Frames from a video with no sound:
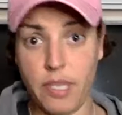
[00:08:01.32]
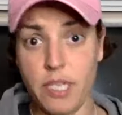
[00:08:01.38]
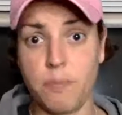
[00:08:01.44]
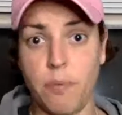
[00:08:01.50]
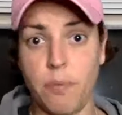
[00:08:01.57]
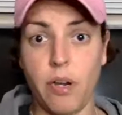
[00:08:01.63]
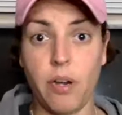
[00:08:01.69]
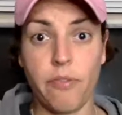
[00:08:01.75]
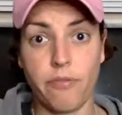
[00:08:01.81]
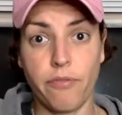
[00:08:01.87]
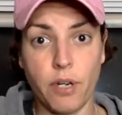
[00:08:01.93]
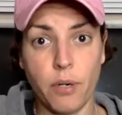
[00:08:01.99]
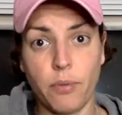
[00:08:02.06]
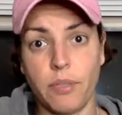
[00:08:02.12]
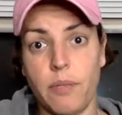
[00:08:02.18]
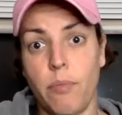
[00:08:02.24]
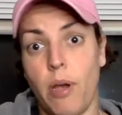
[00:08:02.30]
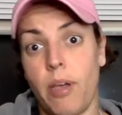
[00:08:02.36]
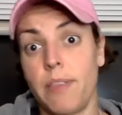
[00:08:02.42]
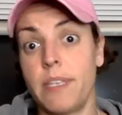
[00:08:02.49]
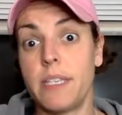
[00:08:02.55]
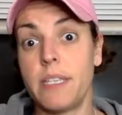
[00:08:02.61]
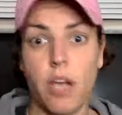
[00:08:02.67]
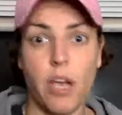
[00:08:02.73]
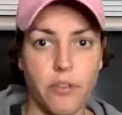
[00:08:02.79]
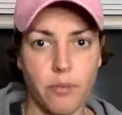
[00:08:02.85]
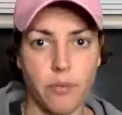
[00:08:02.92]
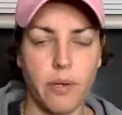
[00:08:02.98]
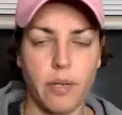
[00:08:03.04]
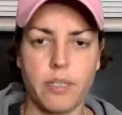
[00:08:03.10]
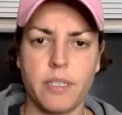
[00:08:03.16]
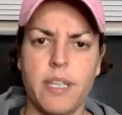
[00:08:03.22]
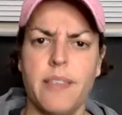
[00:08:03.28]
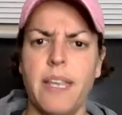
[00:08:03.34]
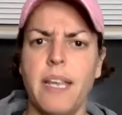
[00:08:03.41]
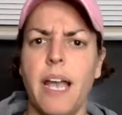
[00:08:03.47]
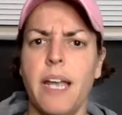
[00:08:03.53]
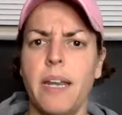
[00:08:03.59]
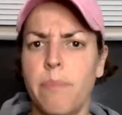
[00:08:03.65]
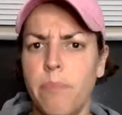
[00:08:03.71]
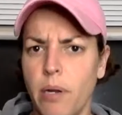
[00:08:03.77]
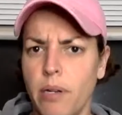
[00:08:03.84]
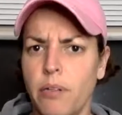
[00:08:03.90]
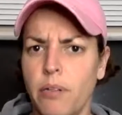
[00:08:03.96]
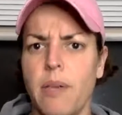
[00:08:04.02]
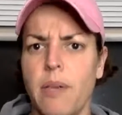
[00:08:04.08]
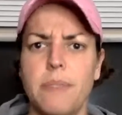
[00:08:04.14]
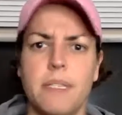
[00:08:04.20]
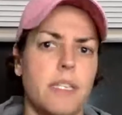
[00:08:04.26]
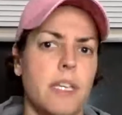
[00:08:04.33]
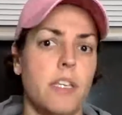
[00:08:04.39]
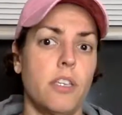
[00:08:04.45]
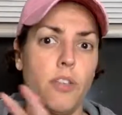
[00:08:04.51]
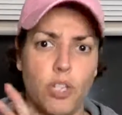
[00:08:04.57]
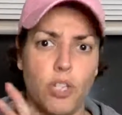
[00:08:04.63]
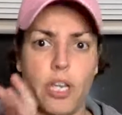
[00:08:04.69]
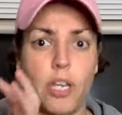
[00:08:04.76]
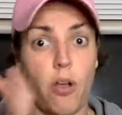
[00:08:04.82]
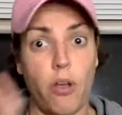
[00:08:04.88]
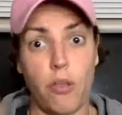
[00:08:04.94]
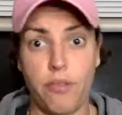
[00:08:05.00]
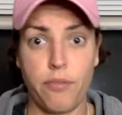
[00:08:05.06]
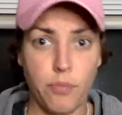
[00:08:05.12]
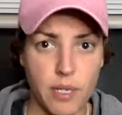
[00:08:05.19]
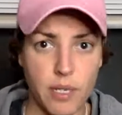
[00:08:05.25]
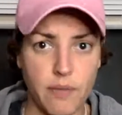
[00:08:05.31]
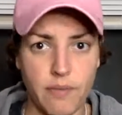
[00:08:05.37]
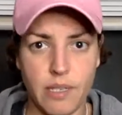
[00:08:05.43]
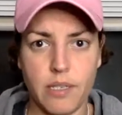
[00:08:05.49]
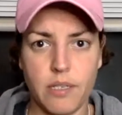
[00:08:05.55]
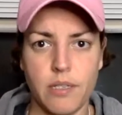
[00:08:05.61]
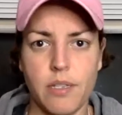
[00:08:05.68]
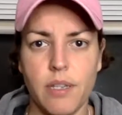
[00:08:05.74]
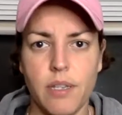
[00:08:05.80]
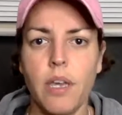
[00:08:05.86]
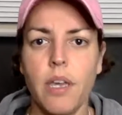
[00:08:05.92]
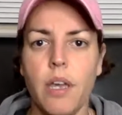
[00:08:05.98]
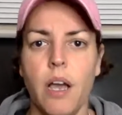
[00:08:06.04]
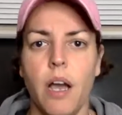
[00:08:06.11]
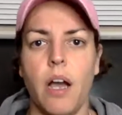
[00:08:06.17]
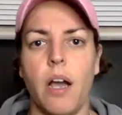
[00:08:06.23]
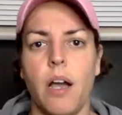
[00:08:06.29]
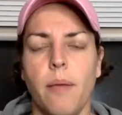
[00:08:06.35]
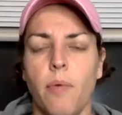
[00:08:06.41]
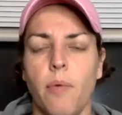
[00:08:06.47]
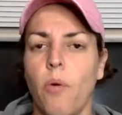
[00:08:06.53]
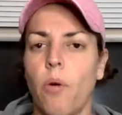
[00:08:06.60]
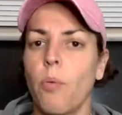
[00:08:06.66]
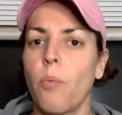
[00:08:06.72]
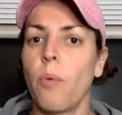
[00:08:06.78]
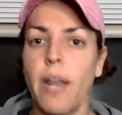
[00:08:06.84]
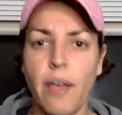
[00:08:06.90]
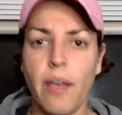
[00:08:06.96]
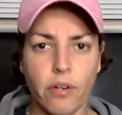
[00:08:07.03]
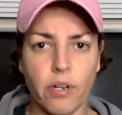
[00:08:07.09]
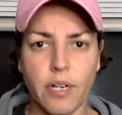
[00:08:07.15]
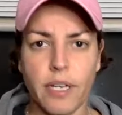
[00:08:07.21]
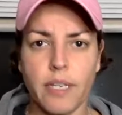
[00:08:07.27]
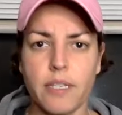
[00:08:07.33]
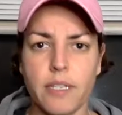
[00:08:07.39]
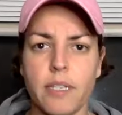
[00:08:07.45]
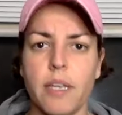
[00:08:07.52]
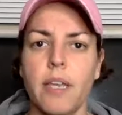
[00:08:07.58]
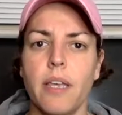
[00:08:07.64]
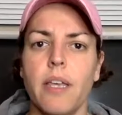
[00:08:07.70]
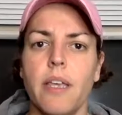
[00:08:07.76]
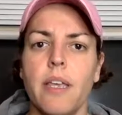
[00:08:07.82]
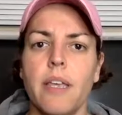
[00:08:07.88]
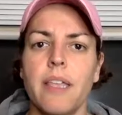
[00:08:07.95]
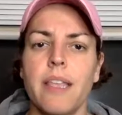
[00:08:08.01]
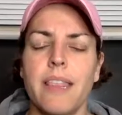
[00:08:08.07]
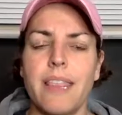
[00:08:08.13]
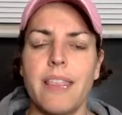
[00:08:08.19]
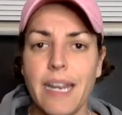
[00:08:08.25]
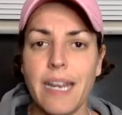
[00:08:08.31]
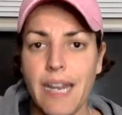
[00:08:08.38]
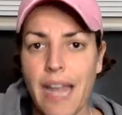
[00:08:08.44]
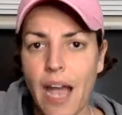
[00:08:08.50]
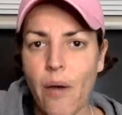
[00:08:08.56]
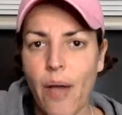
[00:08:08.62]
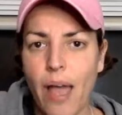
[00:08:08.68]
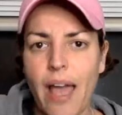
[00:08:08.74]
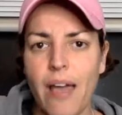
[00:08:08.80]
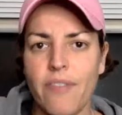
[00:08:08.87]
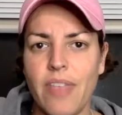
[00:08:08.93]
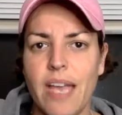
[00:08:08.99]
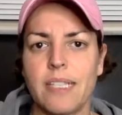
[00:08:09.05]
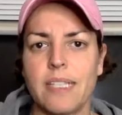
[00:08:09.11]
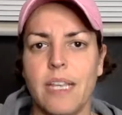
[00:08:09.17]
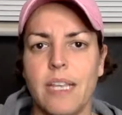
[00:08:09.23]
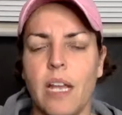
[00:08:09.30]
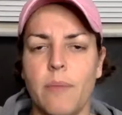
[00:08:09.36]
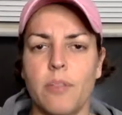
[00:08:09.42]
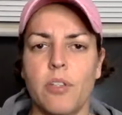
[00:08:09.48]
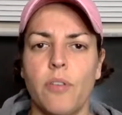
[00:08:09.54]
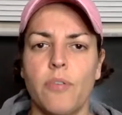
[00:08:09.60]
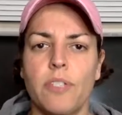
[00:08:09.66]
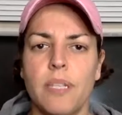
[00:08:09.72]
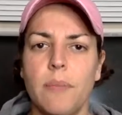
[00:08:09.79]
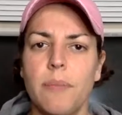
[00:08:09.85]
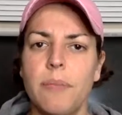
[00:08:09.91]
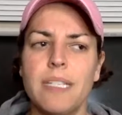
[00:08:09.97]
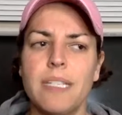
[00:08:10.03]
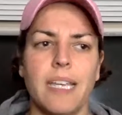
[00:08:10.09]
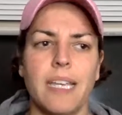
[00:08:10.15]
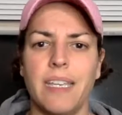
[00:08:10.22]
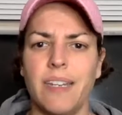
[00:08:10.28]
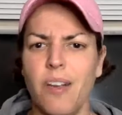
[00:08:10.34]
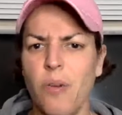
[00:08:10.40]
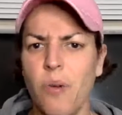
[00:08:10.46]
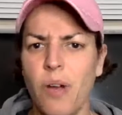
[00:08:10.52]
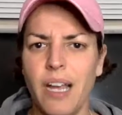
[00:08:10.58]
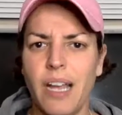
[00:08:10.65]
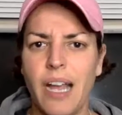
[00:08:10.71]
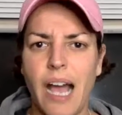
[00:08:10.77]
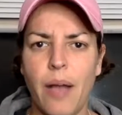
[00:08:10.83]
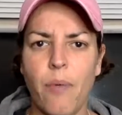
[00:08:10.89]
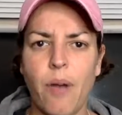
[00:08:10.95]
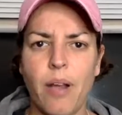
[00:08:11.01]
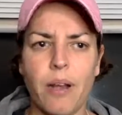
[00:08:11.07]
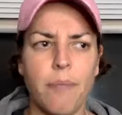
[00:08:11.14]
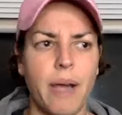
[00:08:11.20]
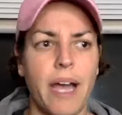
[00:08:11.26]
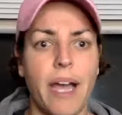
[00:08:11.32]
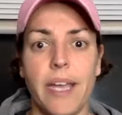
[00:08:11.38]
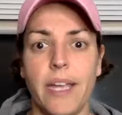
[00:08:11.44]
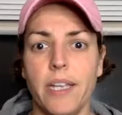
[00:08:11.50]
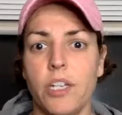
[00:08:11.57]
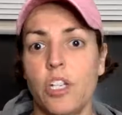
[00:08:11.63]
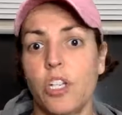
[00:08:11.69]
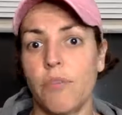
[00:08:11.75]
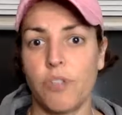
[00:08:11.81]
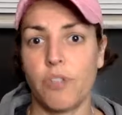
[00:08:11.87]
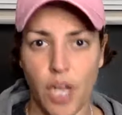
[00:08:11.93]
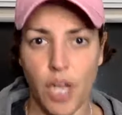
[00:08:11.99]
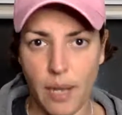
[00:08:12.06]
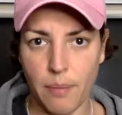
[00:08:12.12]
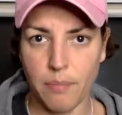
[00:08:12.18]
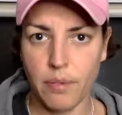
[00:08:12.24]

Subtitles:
this book frequently bought these other books, and they kind of bundle them and say, you should get all 3 of these, or whatever it is. They now have that set up. So if somebody's like, you know what, I want to buy Shift Shop,